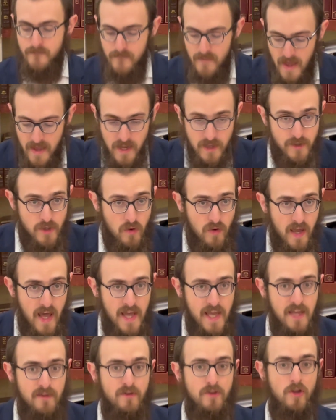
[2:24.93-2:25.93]
it's
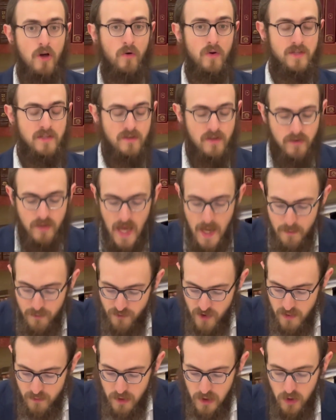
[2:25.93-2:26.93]
okay, even though it's in the time
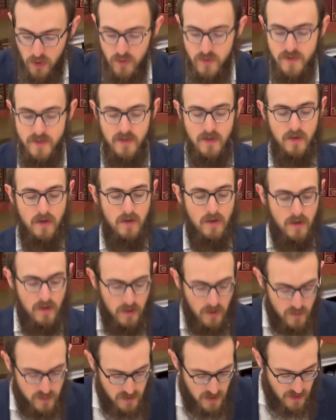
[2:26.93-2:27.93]
frame close
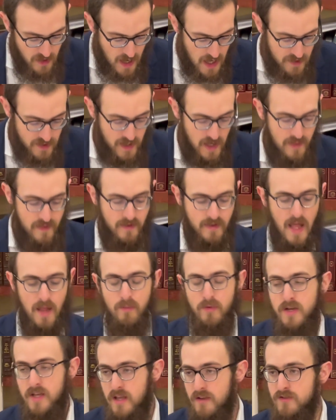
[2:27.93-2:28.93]
to the holiday. The
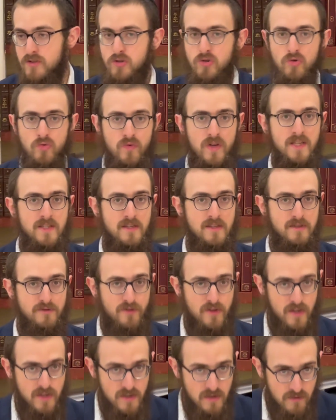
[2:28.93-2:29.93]
Talmud gives 2 reasons
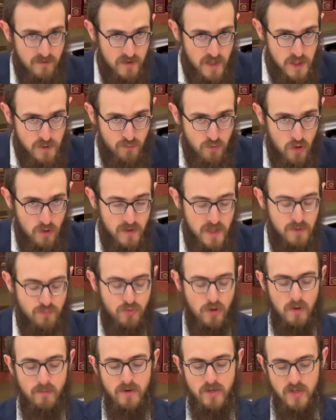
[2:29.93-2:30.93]
for these
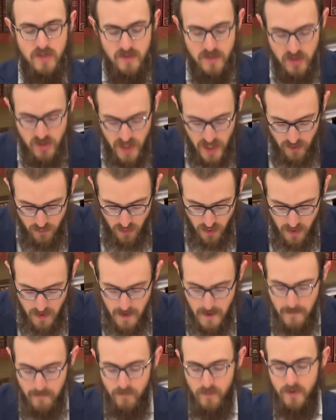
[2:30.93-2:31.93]
prohibitions in general.
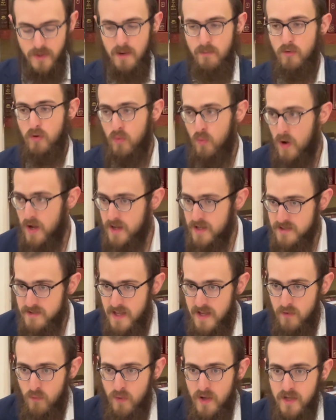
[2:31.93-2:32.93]
Number 1 is
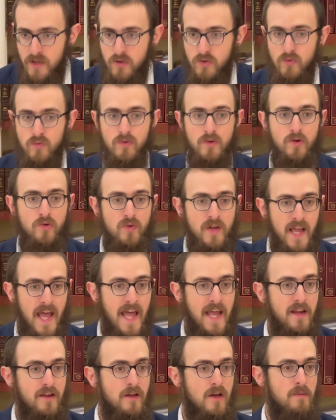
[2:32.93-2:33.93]
that when you
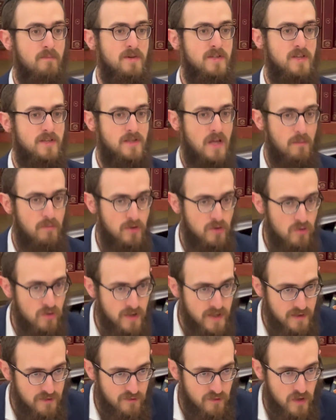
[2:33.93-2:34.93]
create a business
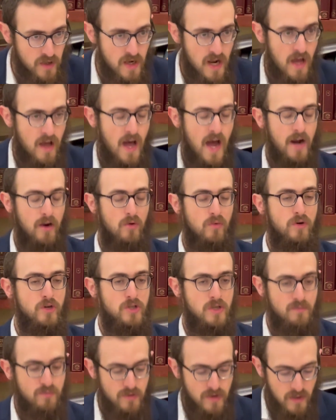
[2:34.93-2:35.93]
opportunity for a not idol
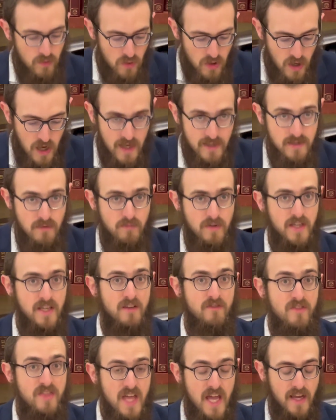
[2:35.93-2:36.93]
worshiper, it will cause him to
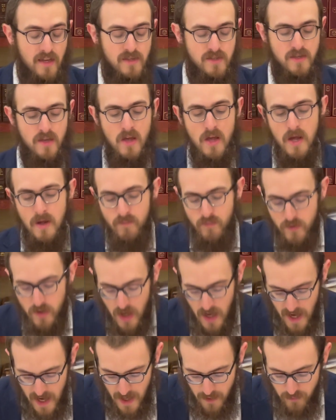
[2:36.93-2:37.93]
give thanks
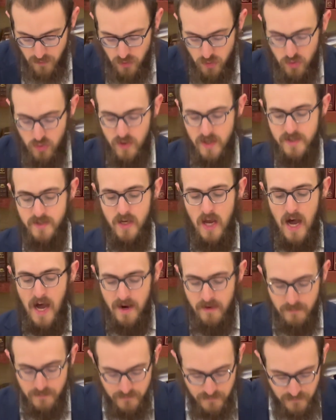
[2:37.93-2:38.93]
to his God,